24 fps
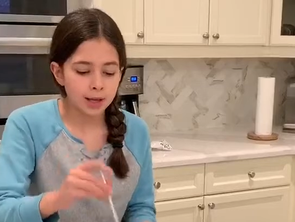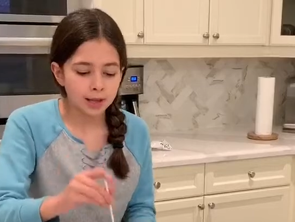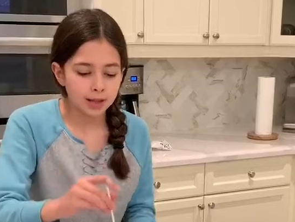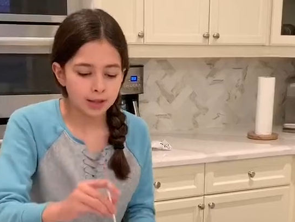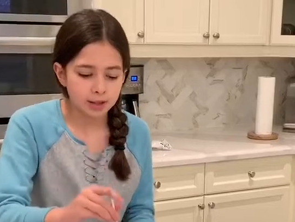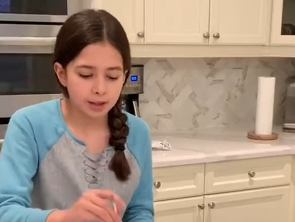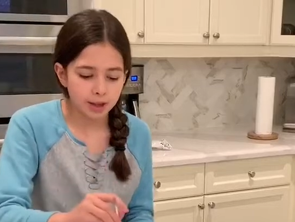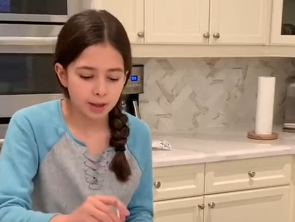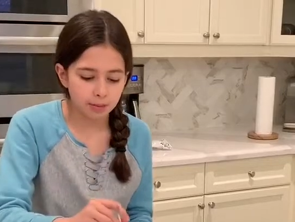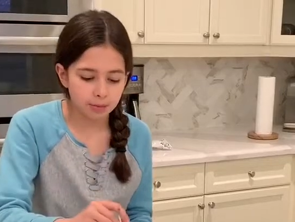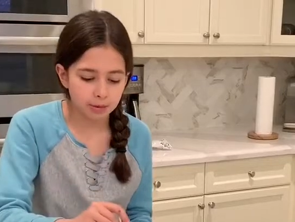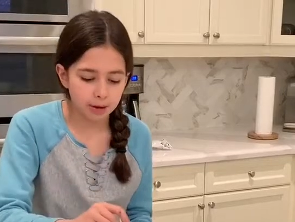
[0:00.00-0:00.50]

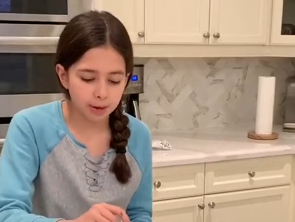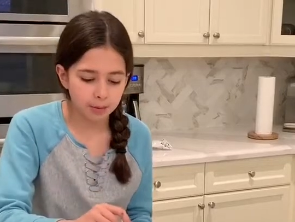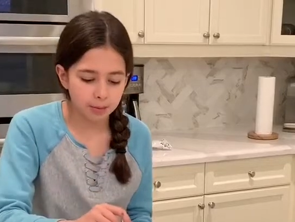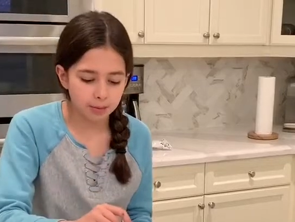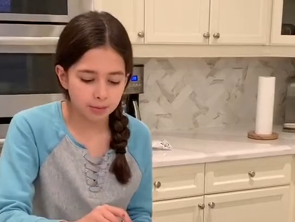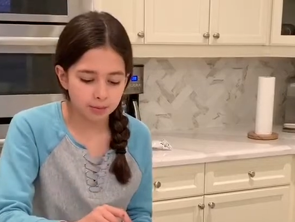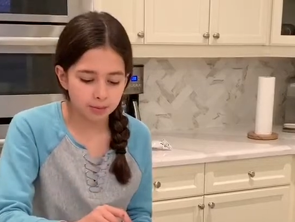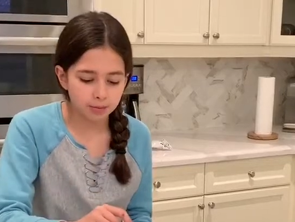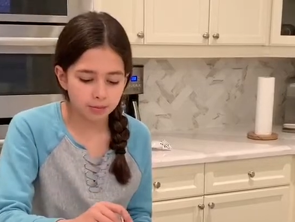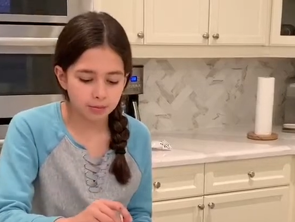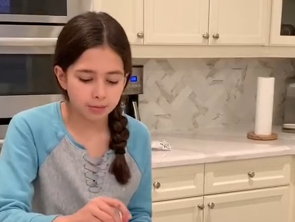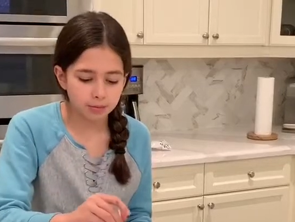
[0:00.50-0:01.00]
Dip the
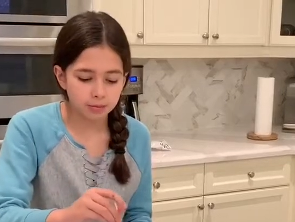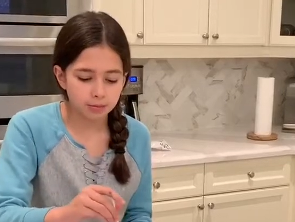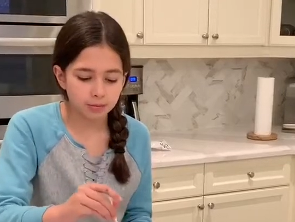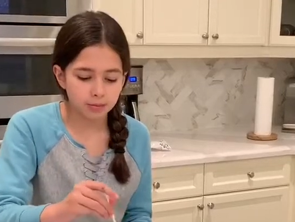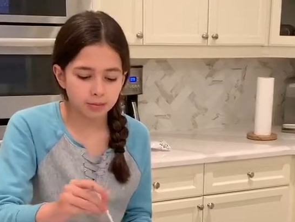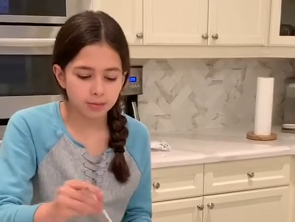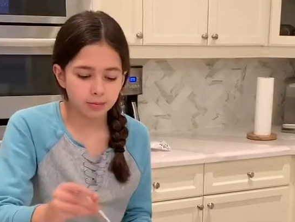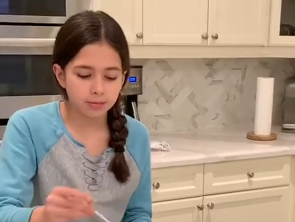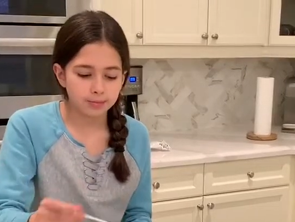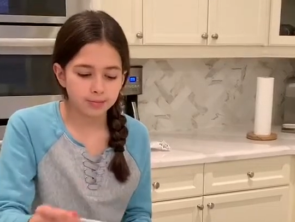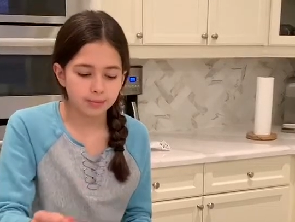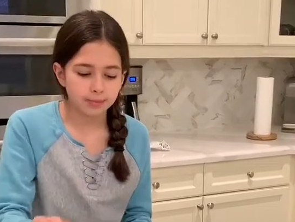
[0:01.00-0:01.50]

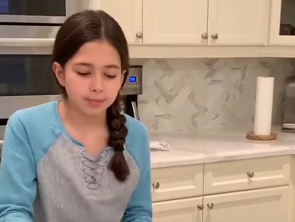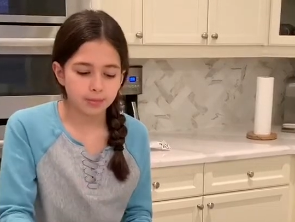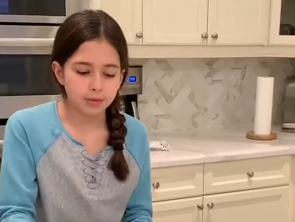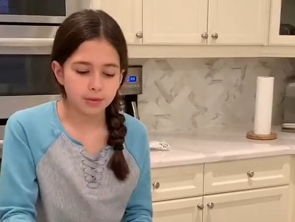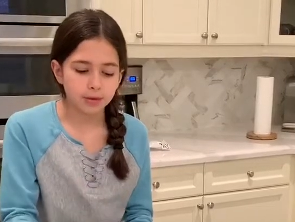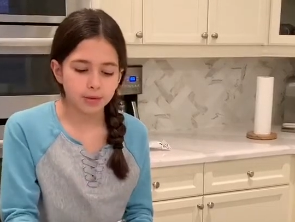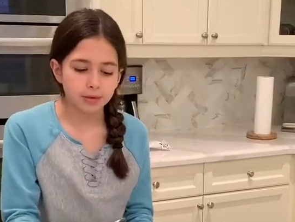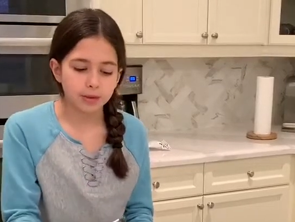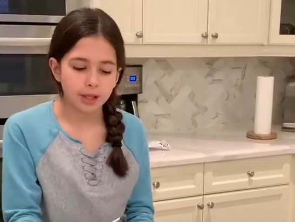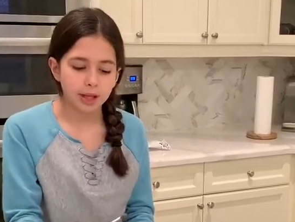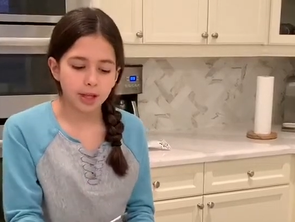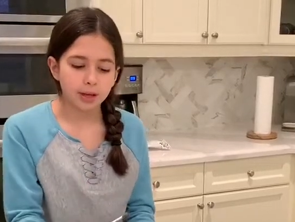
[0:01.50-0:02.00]

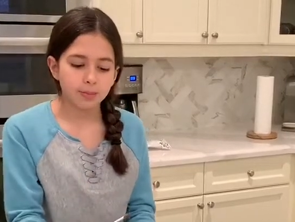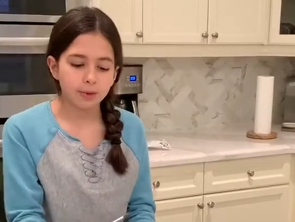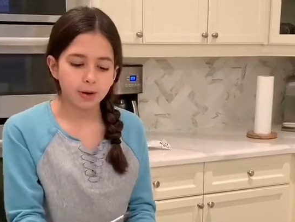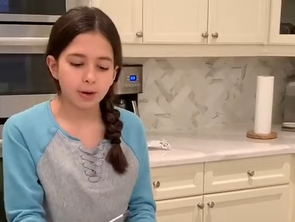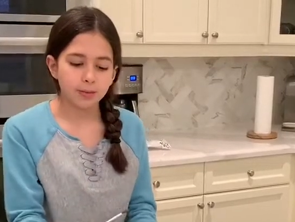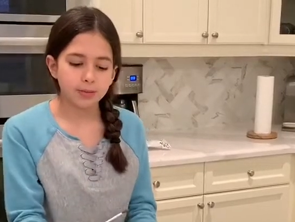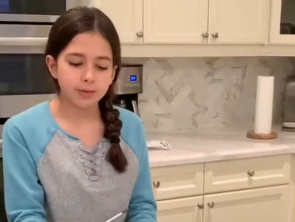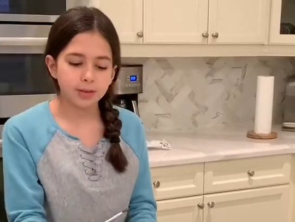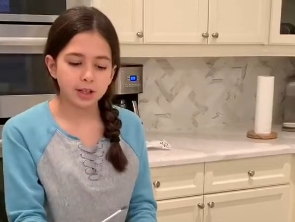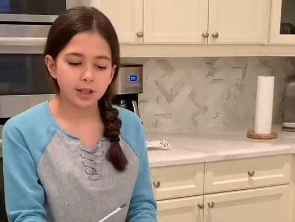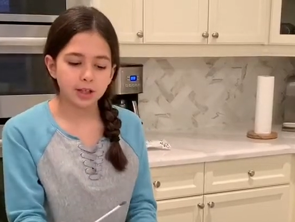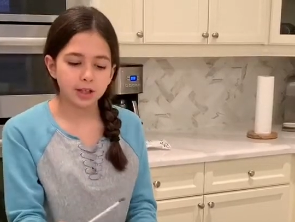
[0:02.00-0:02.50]
cake pop
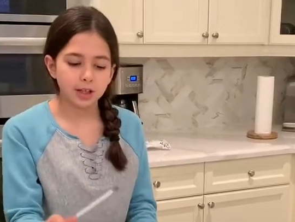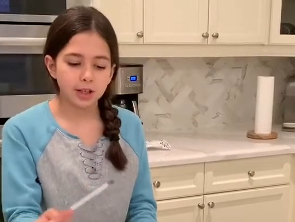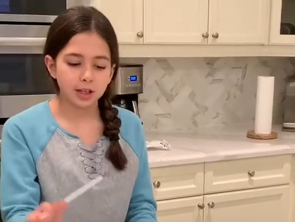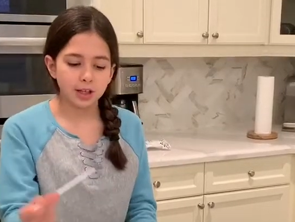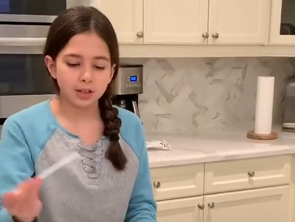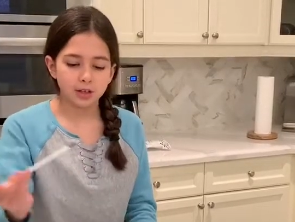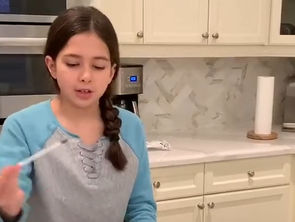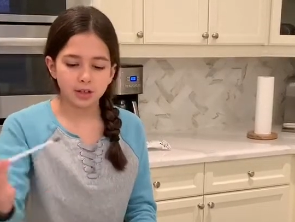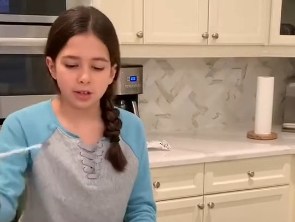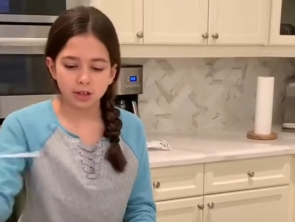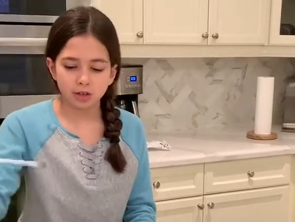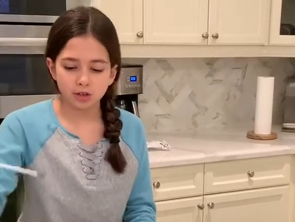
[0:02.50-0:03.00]
stick
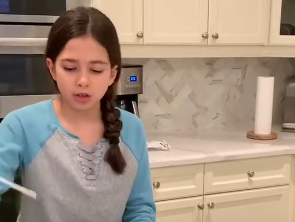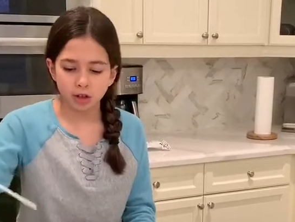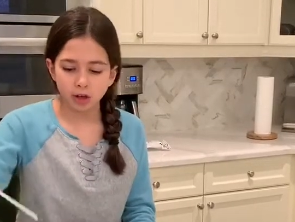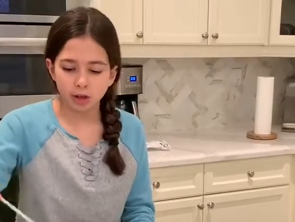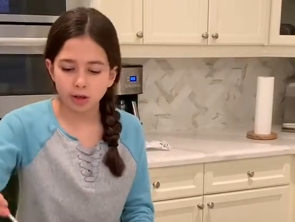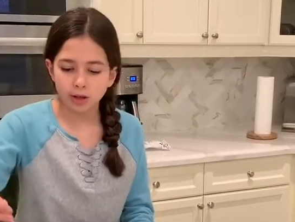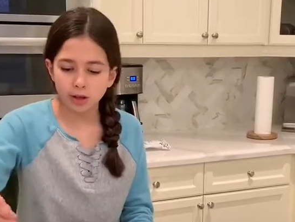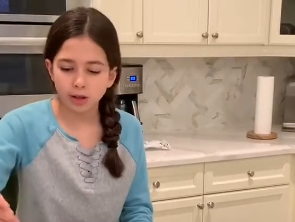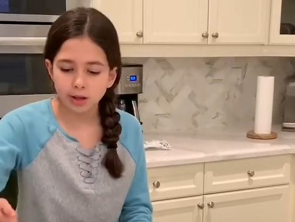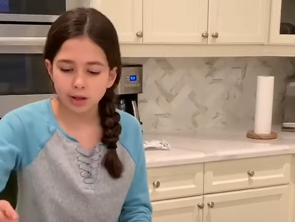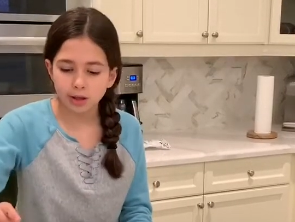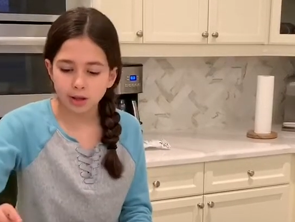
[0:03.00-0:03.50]
into the
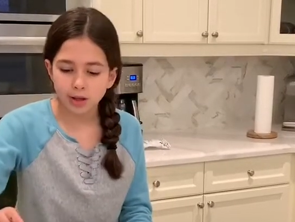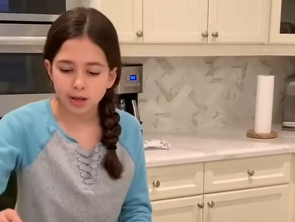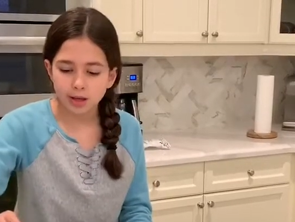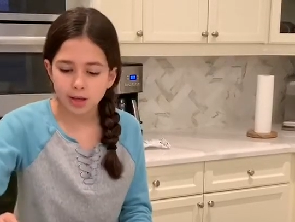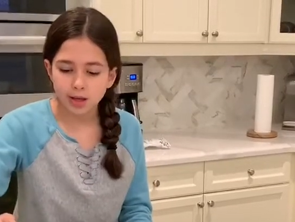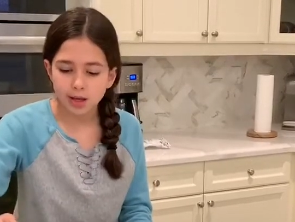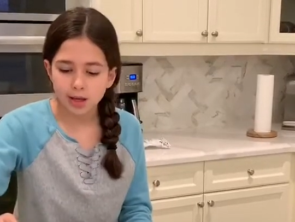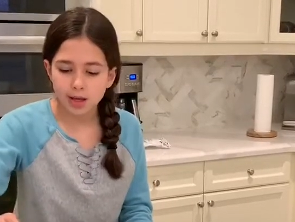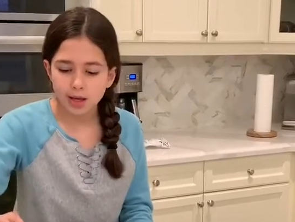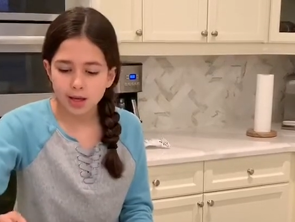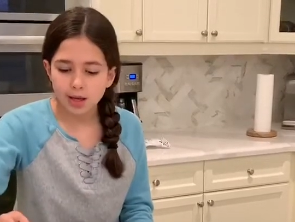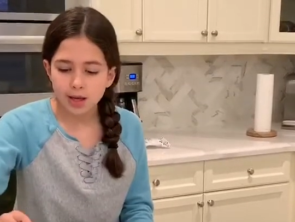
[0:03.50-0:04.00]
chocolate
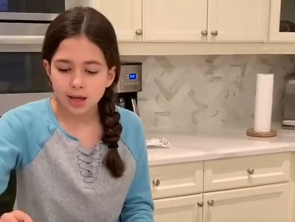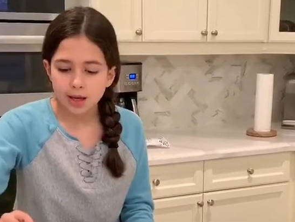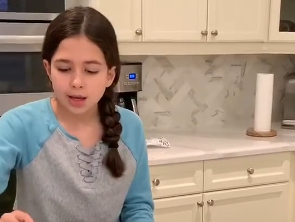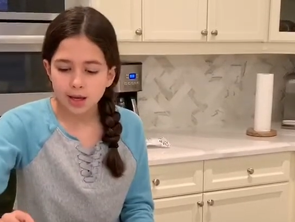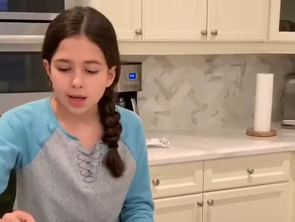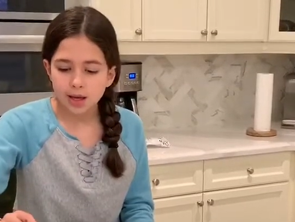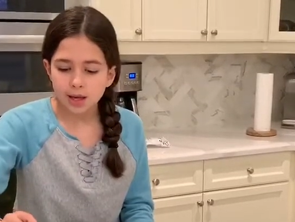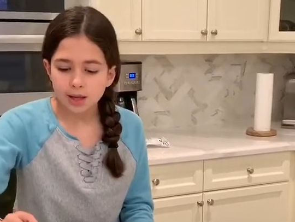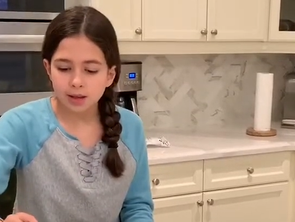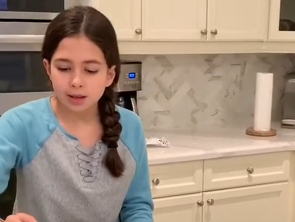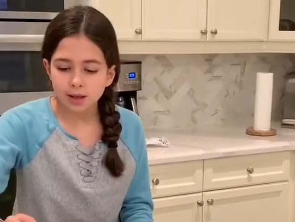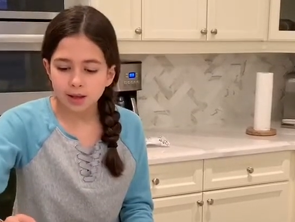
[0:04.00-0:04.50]

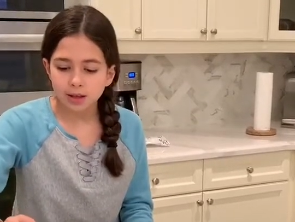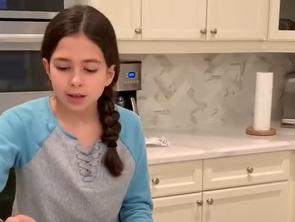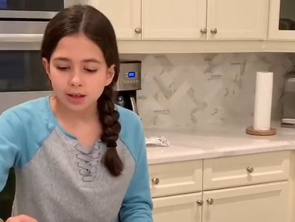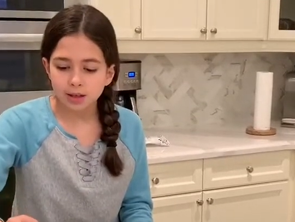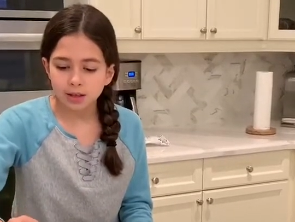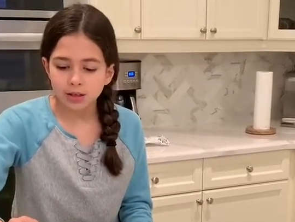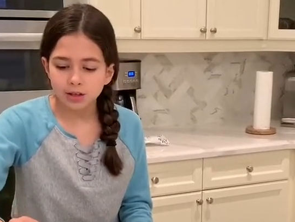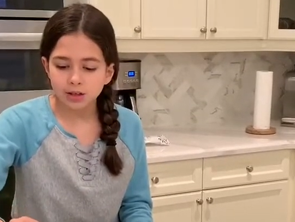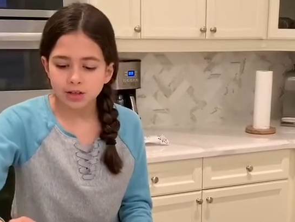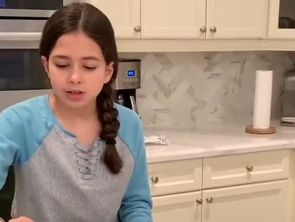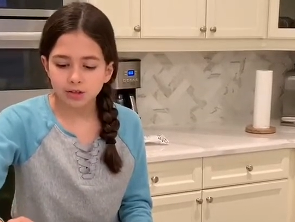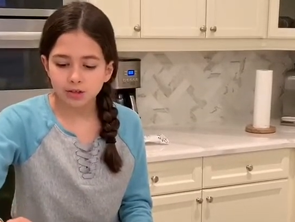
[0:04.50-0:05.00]
and then
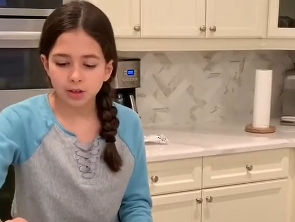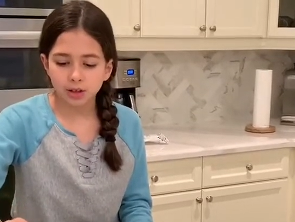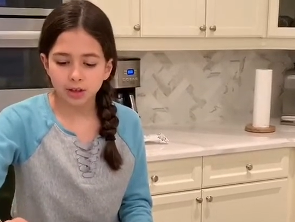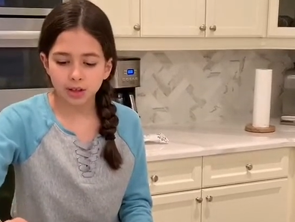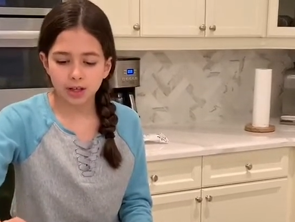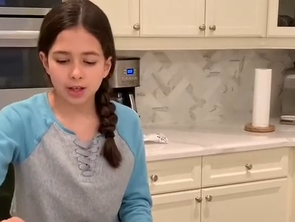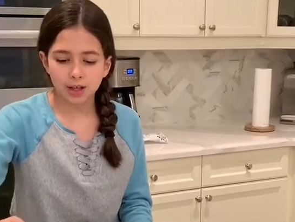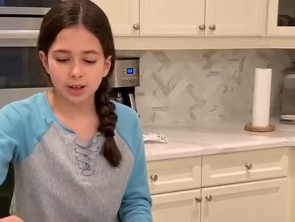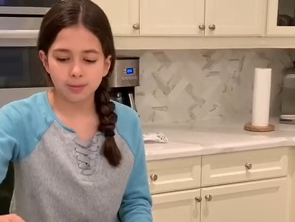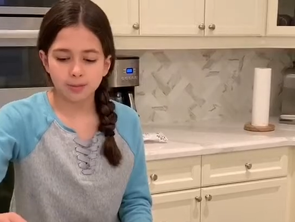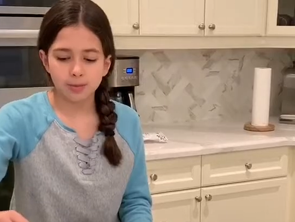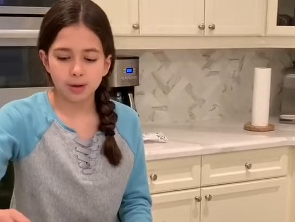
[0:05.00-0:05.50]
into our
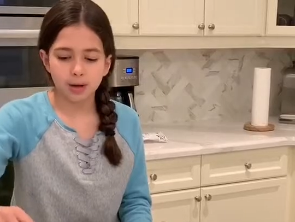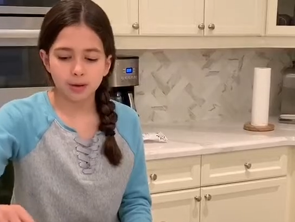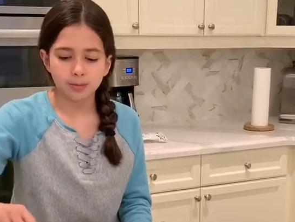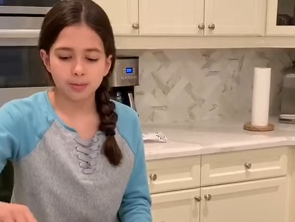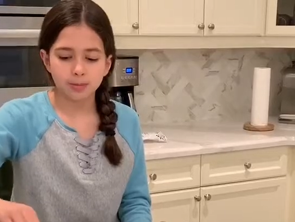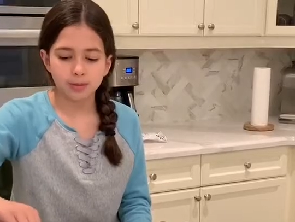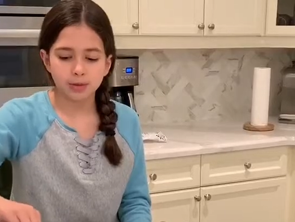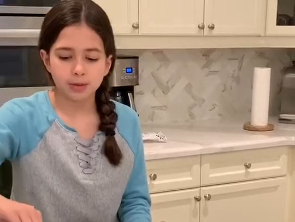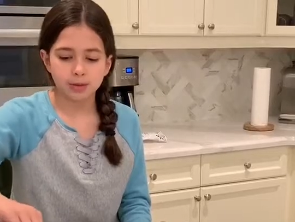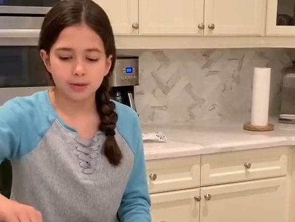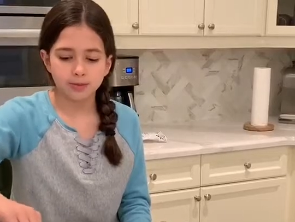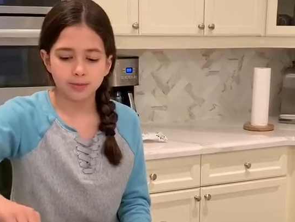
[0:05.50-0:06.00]
cake
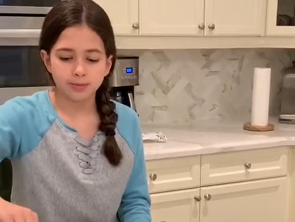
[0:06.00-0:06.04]
pops.